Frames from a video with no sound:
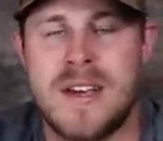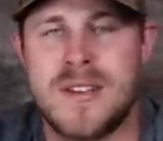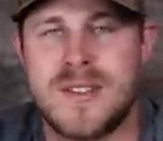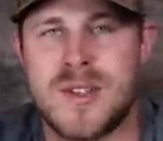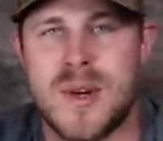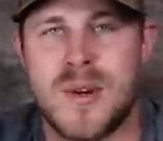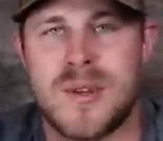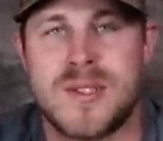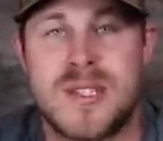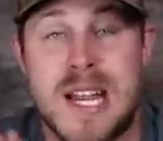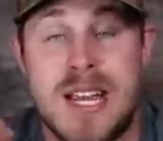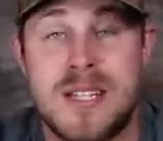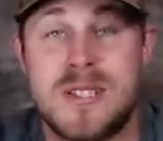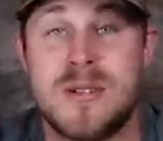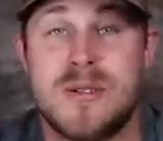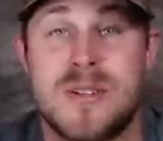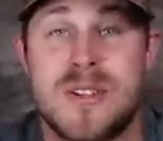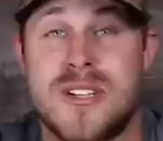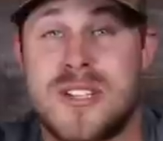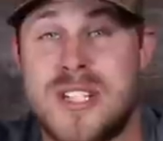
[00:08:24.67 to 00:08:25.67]
So stay
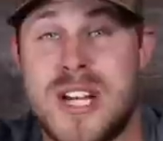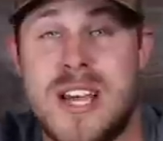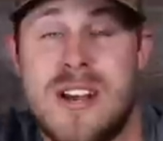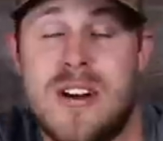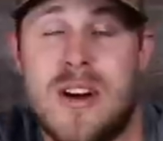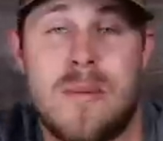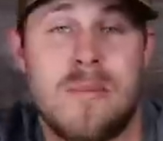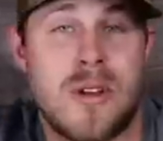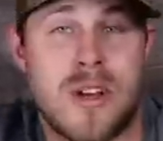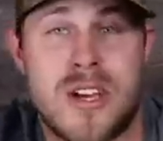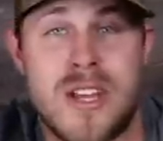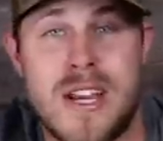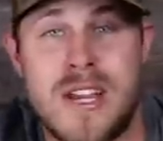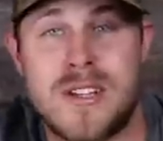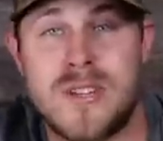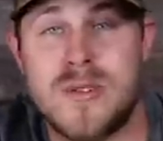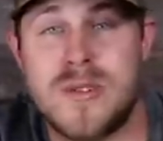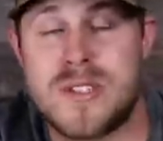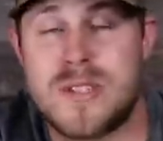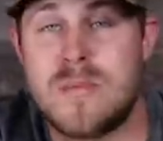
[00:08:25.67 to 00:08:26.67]
tuned to the channel. I'm looking
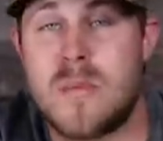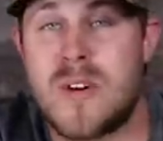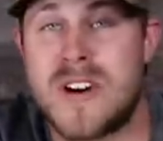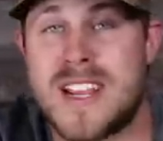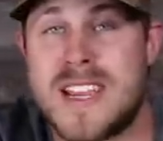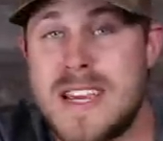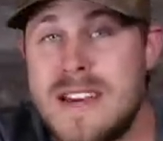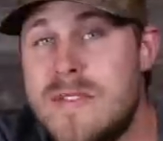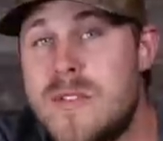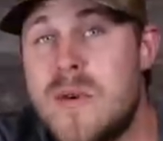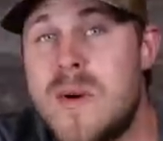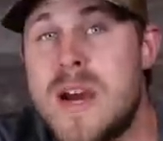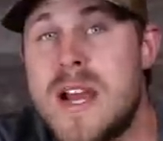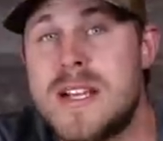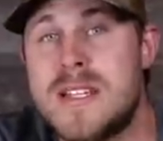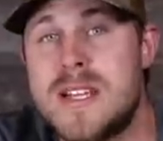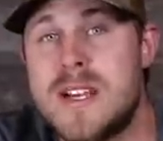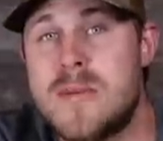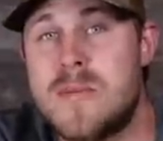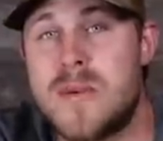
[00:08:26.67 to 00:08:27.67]
at doing some more
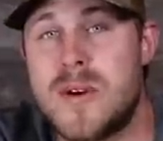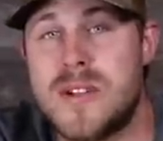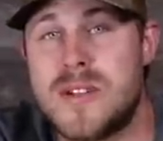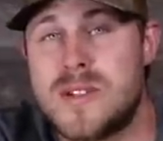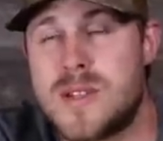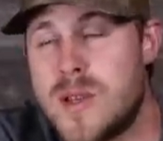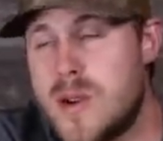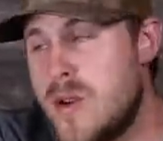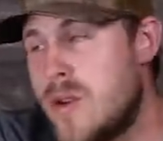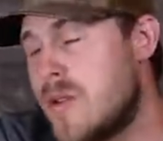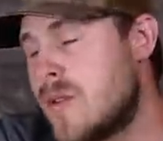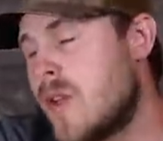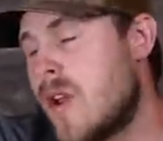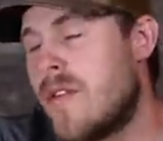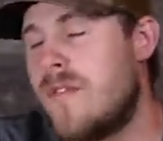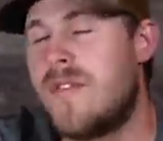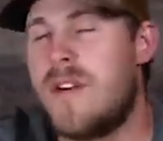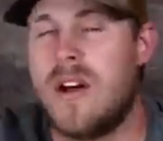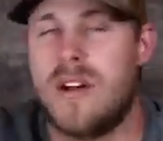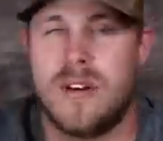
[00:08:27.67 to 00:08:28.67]
giveaways here pretty soon.
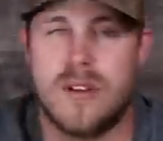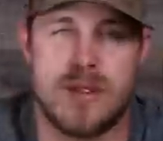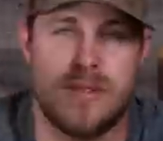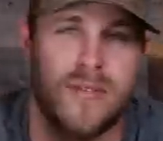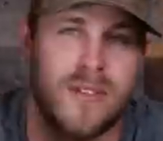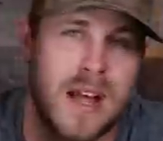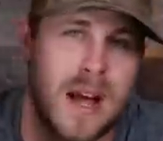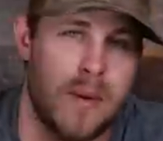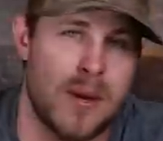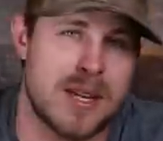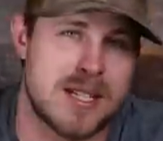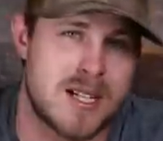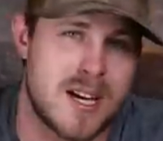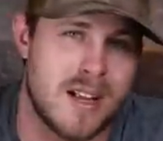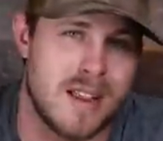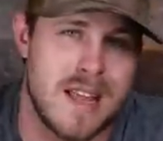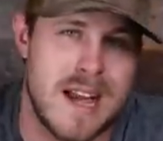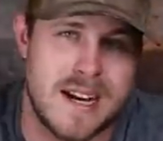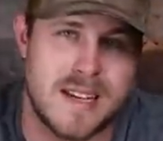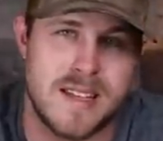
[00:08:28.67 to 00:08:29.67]
Go follow the Flyways
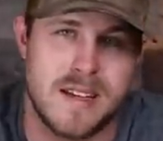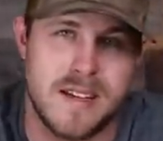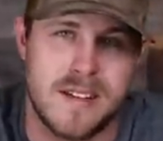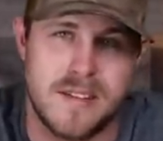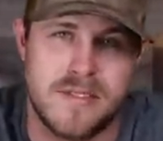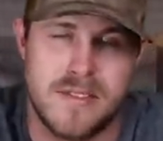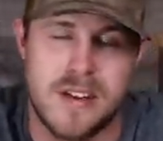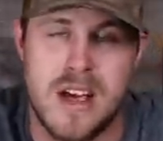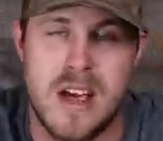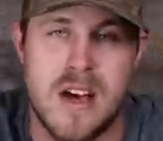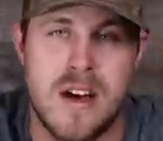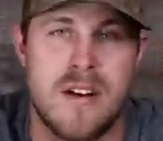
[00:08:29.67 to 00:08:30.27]
Collective.